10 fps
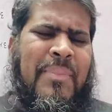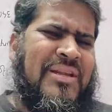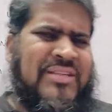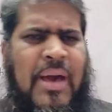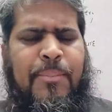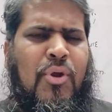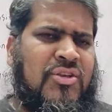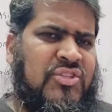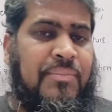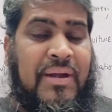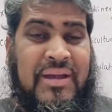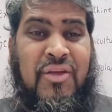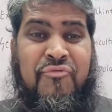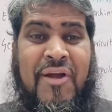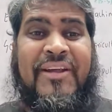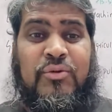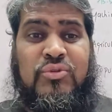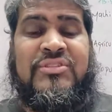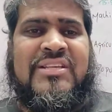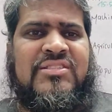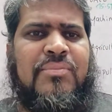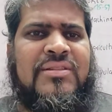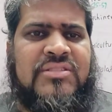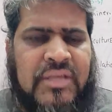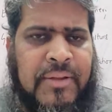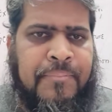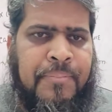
means approximately 5 to 6 months